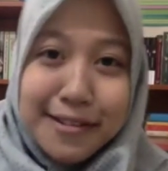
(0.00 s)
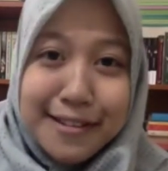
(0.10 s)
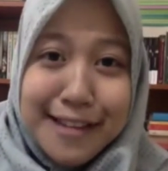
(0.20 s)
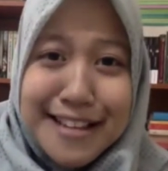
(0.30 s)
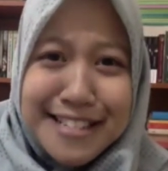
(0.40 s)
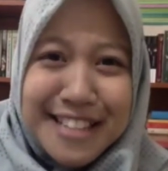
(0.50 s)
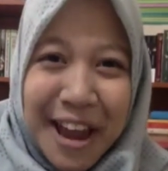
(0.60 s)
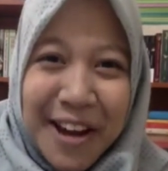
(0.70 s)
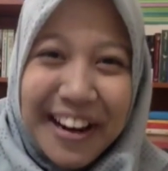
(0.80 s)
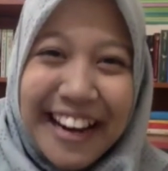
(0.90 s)
That's
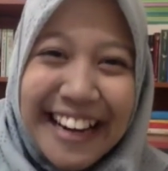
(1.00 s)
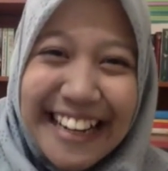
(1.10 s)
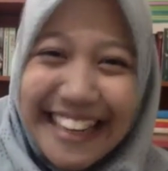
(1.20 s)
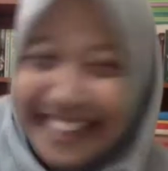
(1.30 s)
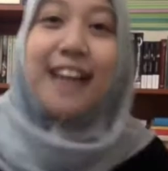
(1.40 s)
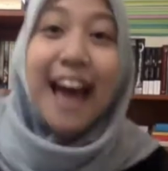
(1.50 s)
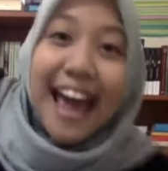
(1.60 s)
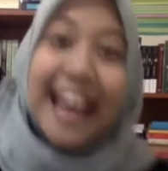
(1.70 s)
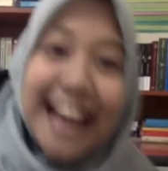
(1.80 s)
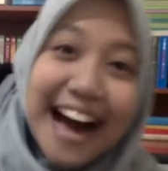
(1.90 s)
scary.
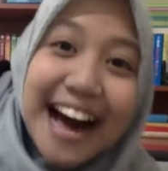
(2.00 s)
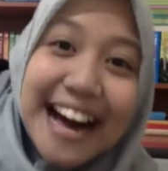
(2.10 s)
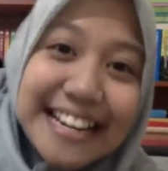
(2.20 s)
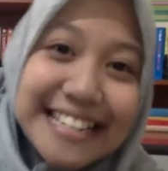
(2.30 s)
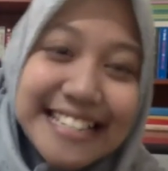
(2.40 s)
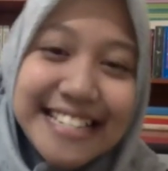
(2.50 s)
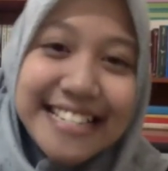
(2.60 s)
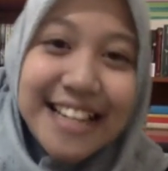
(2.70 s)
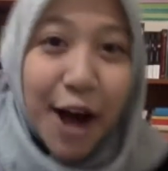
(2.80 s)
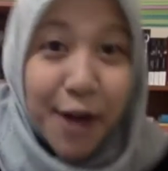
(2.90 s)
Hey guys,
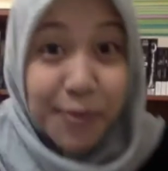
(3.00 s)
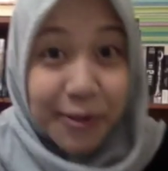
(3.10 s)
I'm